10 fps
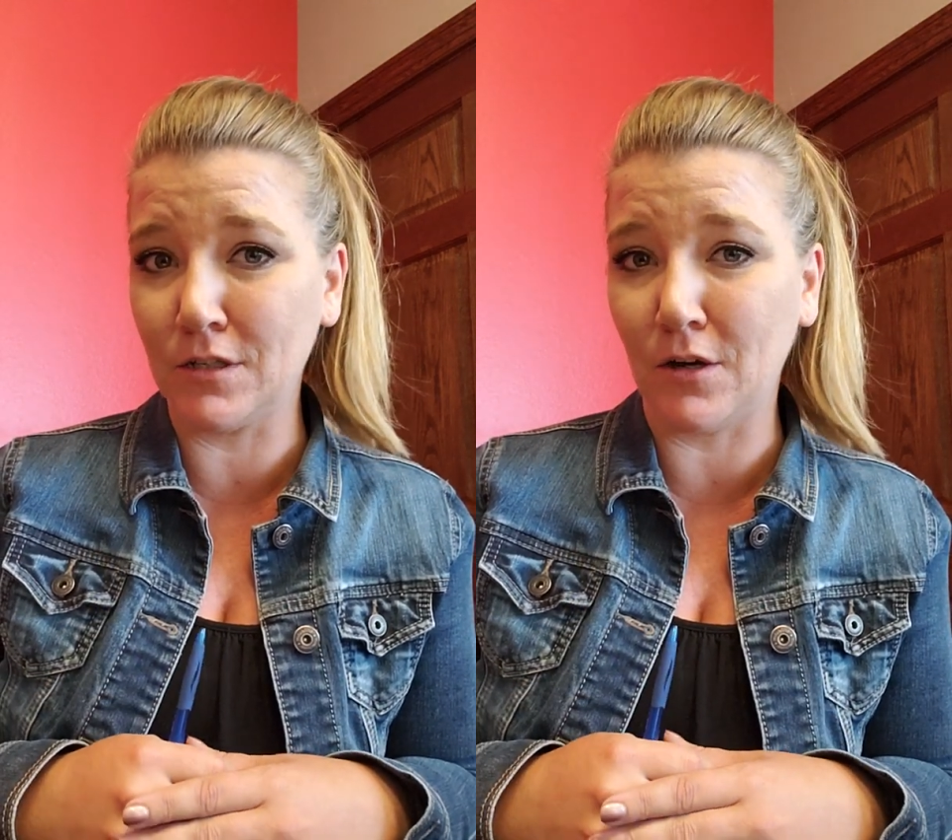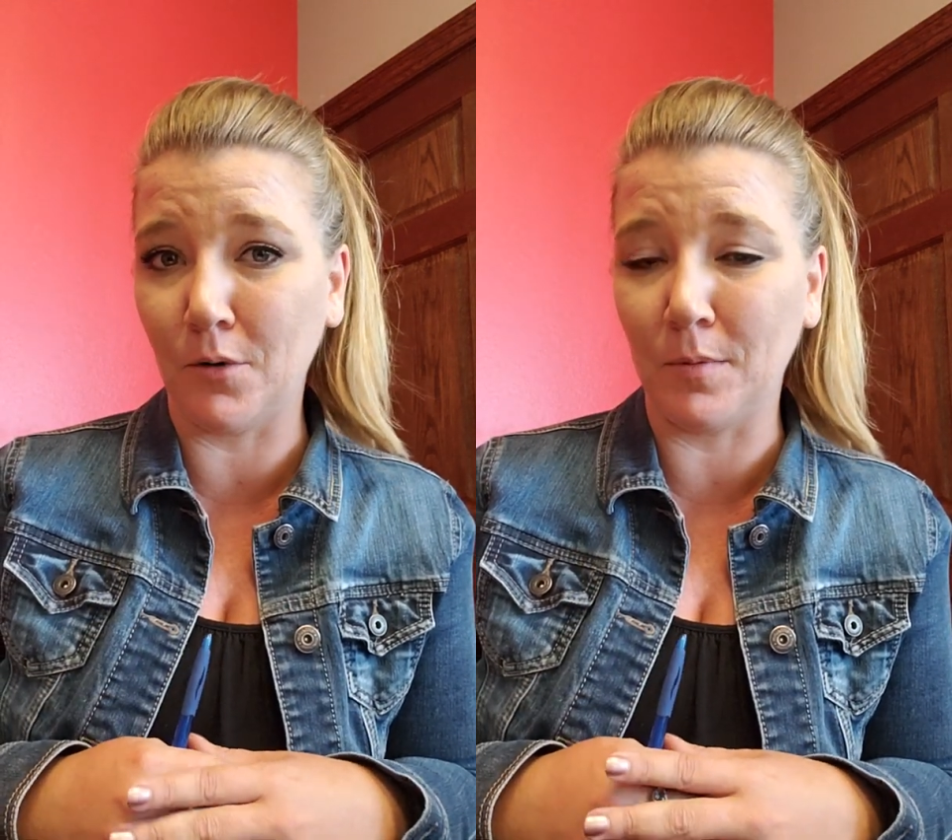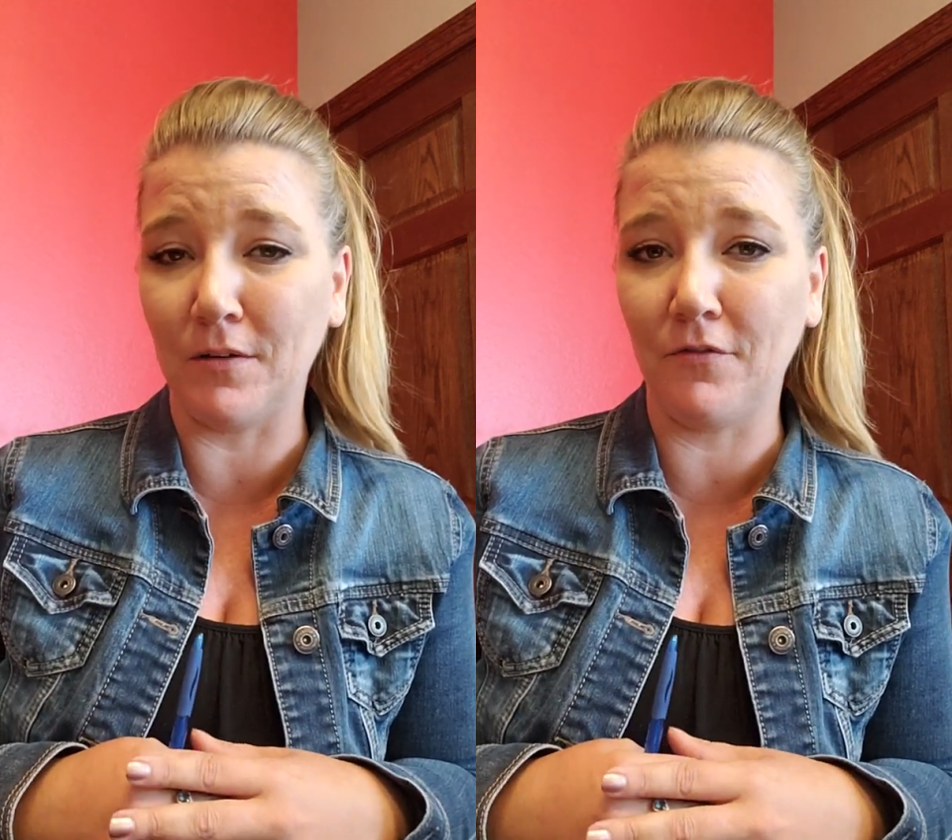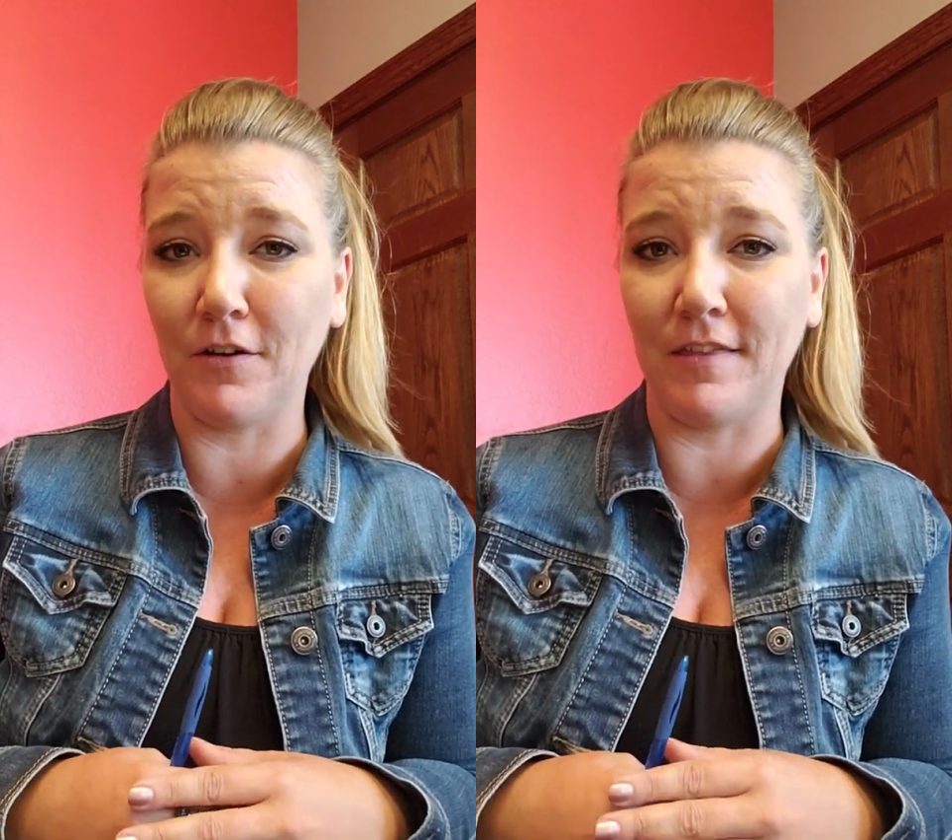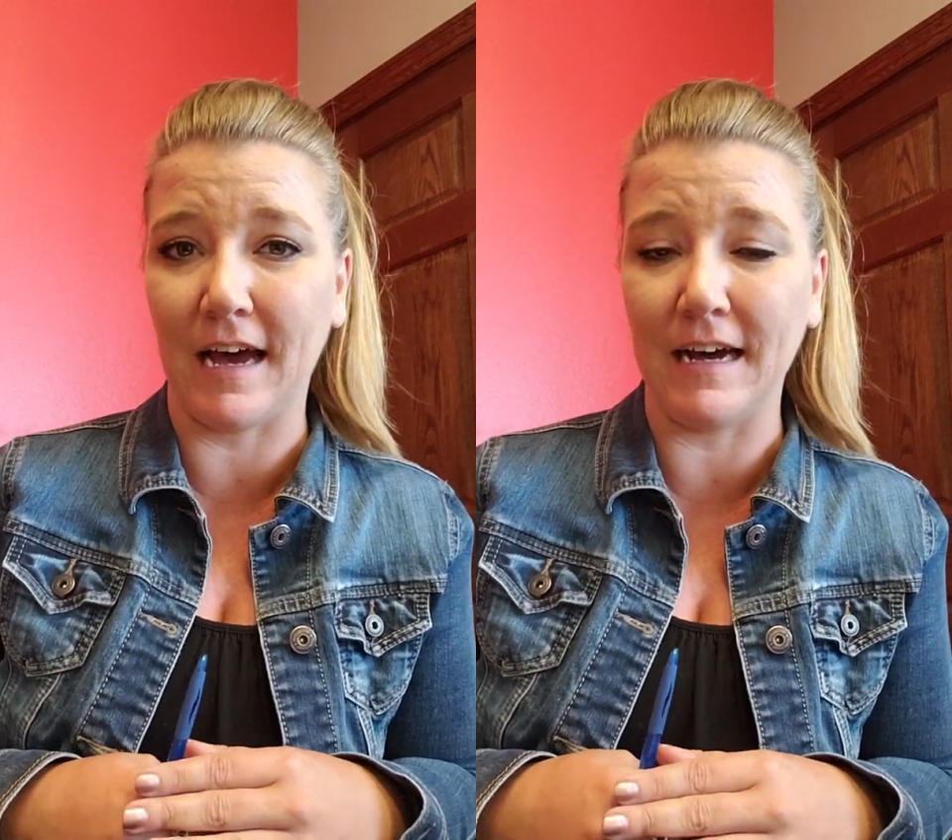open for
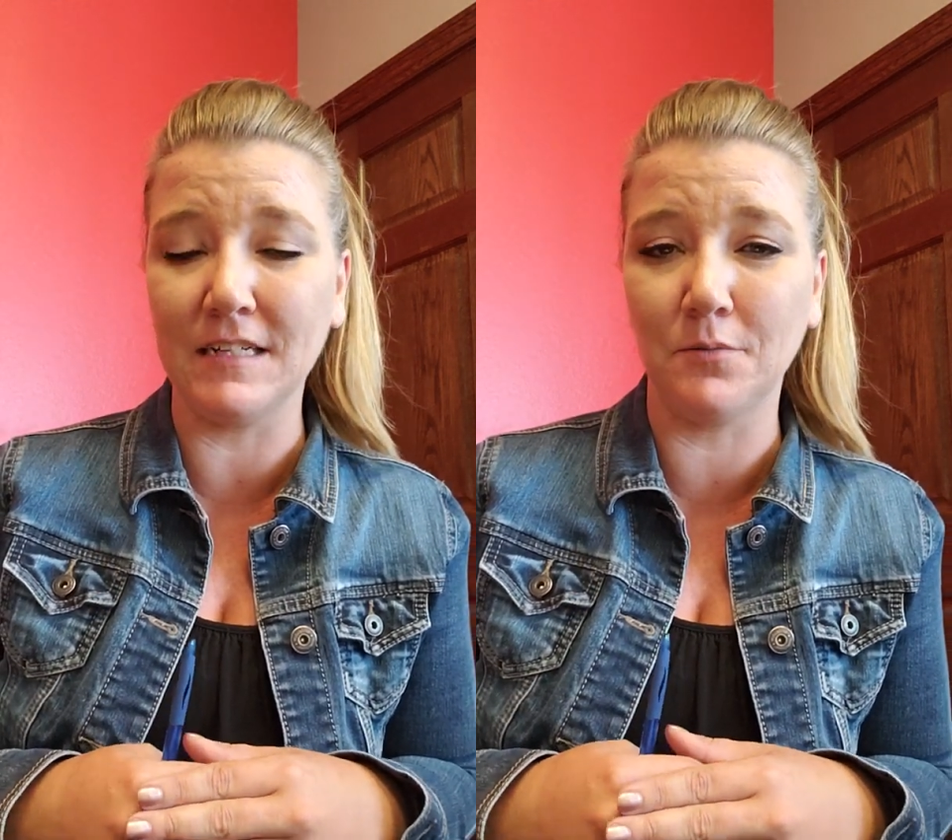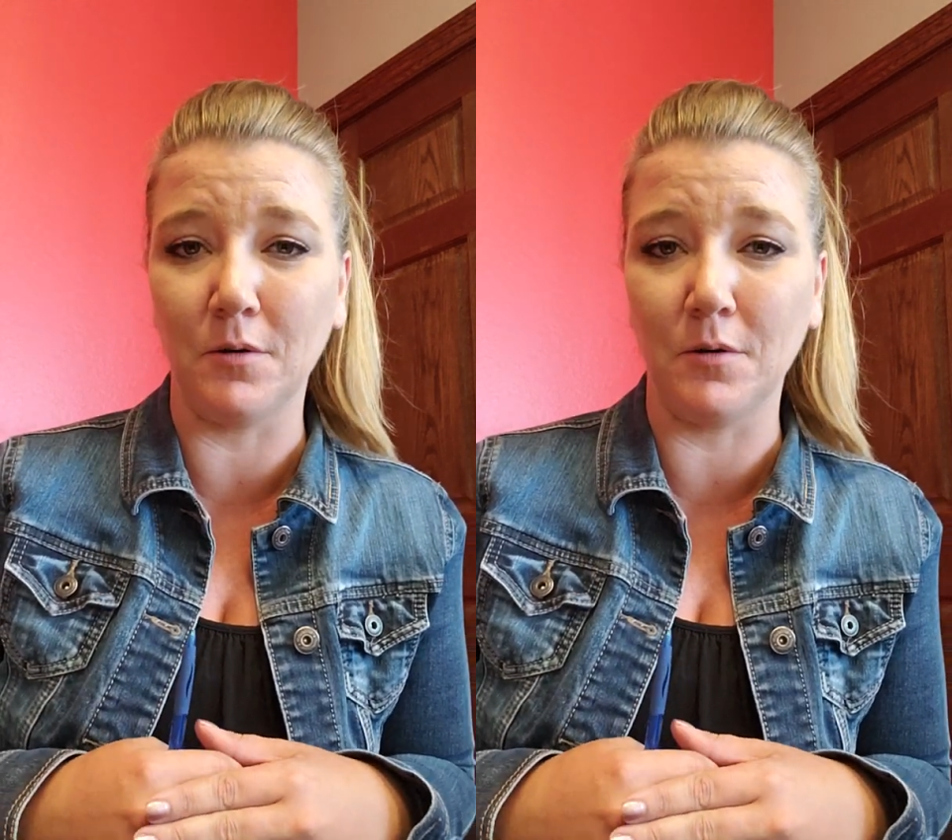that.